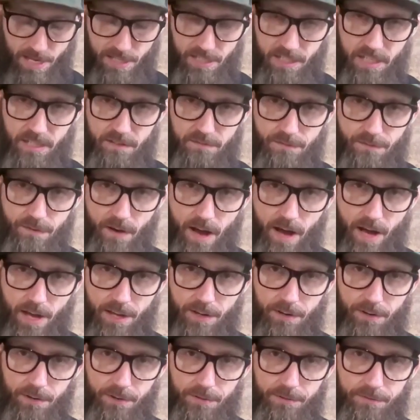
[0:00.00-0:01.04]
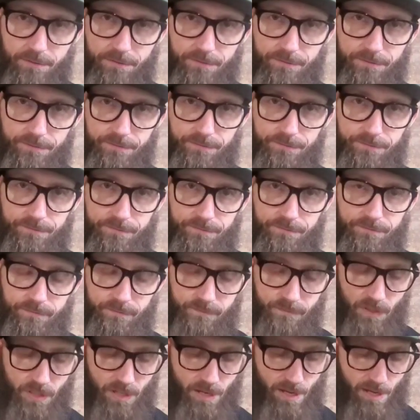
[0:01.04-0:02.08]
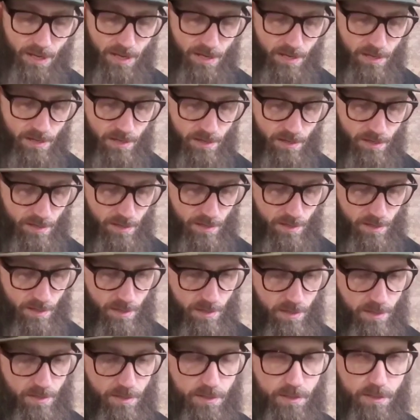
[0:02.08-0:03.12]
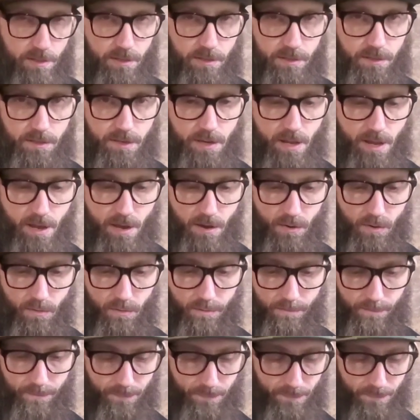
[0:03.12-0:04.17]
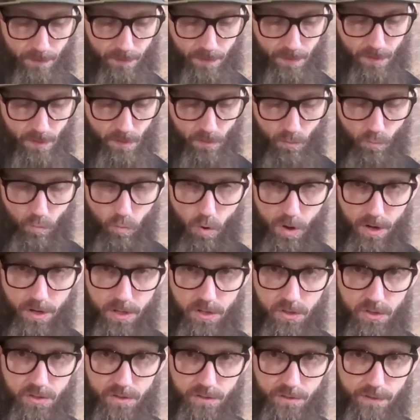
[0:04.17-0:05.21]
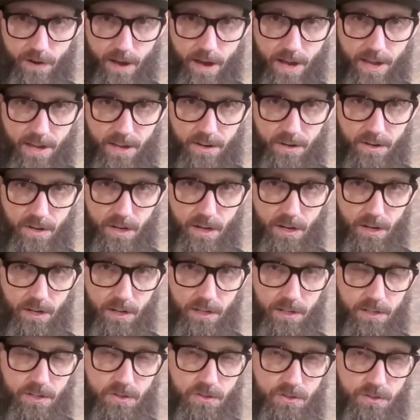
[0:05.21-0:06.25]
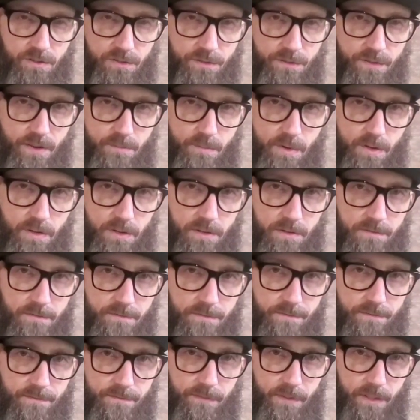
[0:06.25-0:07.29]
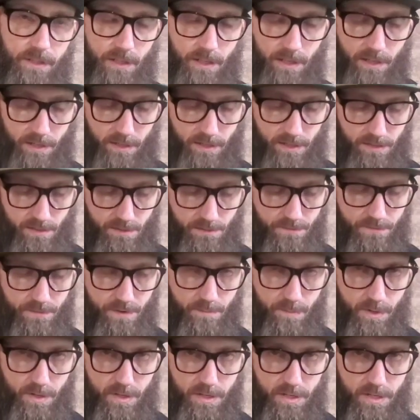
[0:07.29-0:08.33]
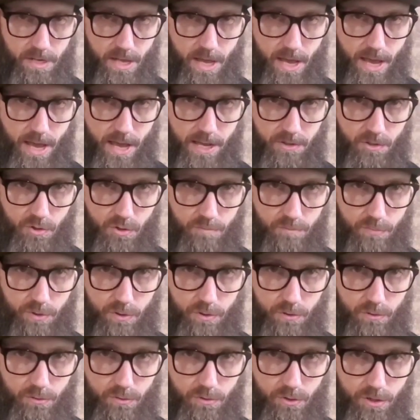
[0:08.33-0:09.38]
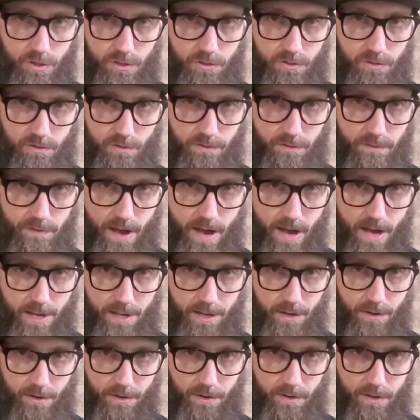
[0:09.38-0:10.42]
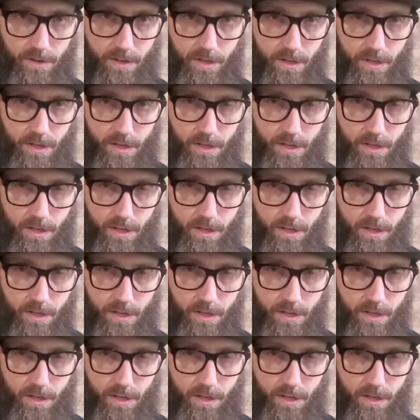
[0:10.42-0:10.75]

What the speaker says: I need fire. Okay? Now, what is the fire? It is the feminine. Okay? The feminine attributes is the fire.